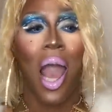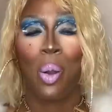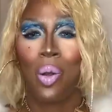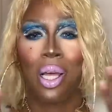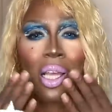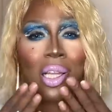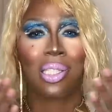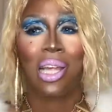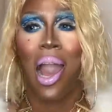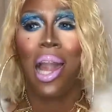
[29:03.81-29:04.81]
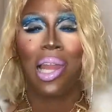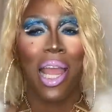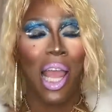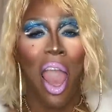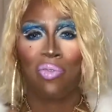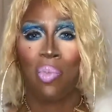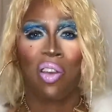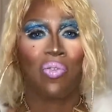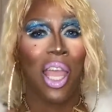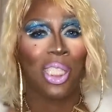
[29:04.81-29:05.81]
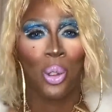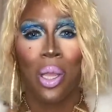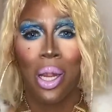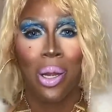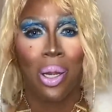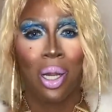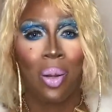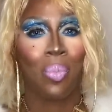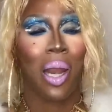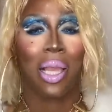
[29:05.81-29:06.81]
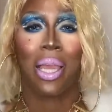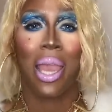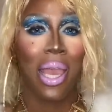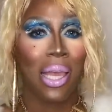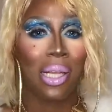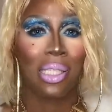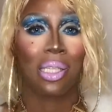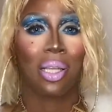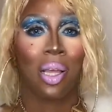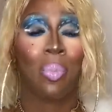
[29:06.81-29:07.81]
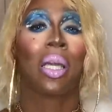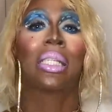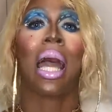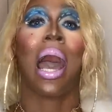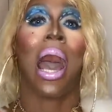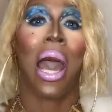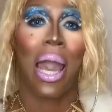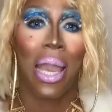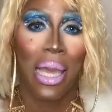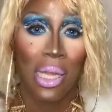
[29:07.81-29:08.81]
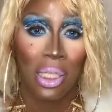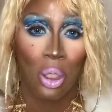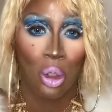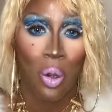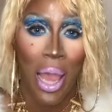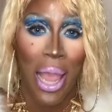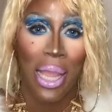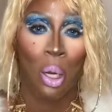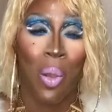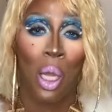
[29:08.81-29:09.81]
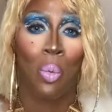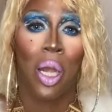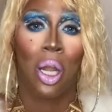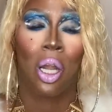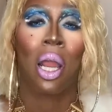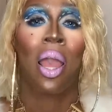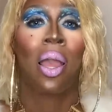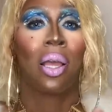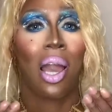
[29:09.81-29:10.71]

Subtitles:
I like having my facial hair, but I can't because I do drag in a way where